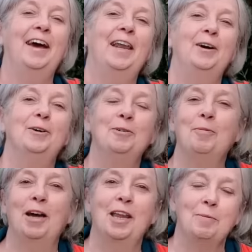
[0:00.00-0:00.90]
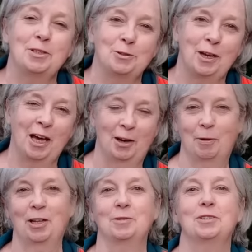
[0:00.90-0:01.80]
Hello, my name is Una and
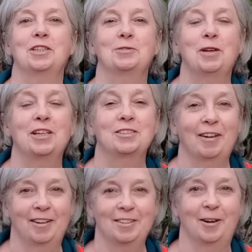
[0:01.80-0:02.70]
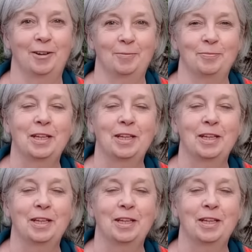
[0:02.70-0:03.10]
welcome to this week's Granny's Garden.